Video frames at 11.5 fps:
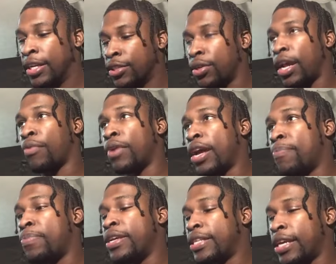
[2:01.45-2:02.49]
So like Red
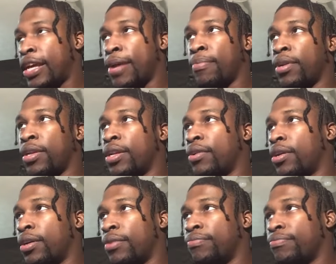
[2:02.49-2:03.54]
Beast, him, and then
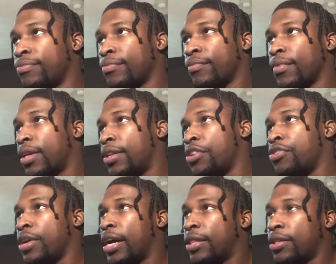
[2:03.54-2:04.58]
you
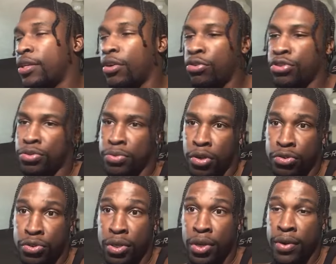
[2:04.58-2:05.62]
got the Ultra
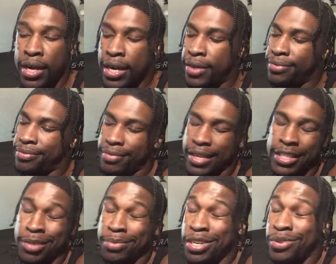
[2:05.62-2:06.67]
Gohan.
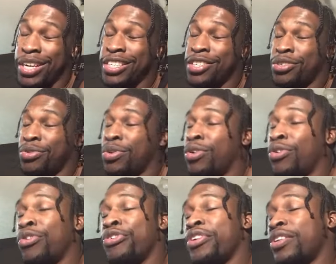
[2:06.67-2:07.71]
That's gonna be a crazy duo.
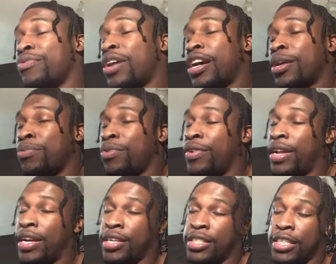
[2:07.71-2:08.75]
Or you can rock him with
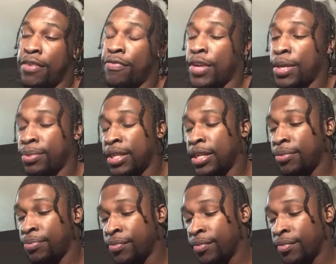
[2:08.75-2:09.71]
like a Sun Fam setup.